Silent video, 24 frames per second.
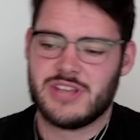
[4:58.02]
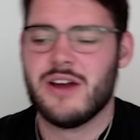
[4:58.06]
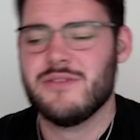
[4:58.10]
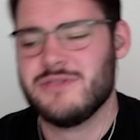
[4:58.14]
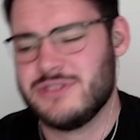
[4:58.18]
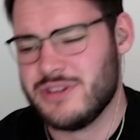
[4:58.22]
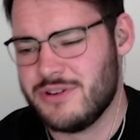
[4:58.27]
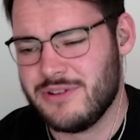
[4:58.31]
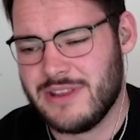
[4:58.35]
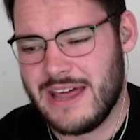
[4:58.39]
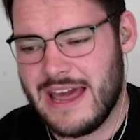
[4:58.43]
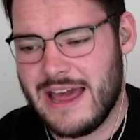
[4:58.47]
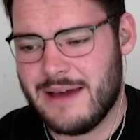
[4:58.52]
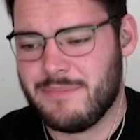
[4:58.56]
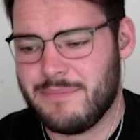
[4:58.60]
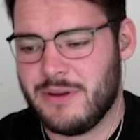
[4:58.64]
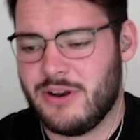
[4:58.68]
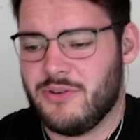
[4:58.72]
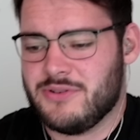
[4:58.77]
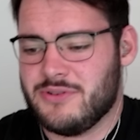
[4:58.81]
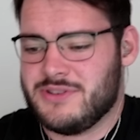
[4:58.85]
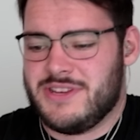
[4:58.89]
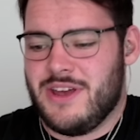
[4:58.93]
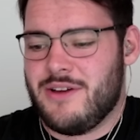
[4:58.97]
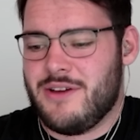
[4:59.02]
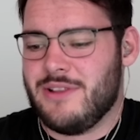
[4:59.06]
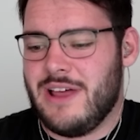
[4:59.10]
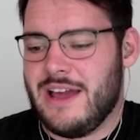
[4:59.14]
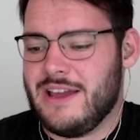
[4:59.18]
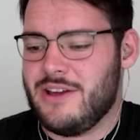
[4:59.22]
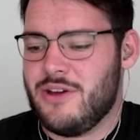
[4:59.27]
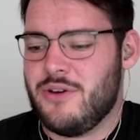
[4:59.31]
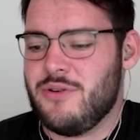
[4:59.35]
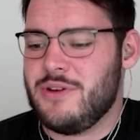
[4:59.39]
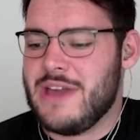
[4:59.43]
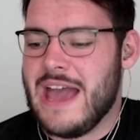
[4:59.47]
don't do that. But also,
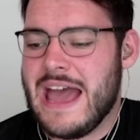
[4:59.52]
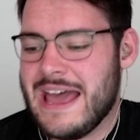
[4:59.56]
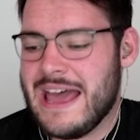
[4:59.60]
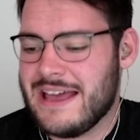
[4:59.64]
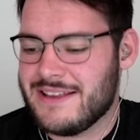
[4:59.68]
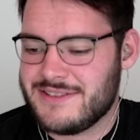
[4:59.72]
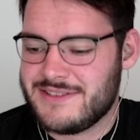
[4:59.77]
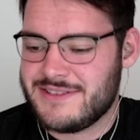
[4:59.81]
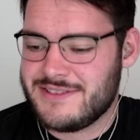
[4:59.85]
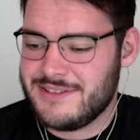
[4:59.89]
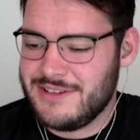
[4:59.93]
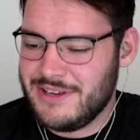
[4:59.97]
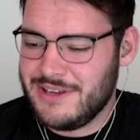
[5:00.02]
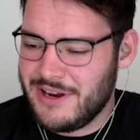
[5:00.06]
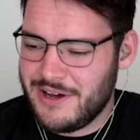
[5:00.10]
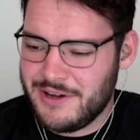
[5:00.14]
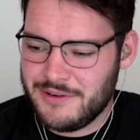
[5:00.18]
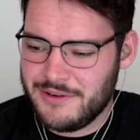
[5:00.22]
like, who cares? You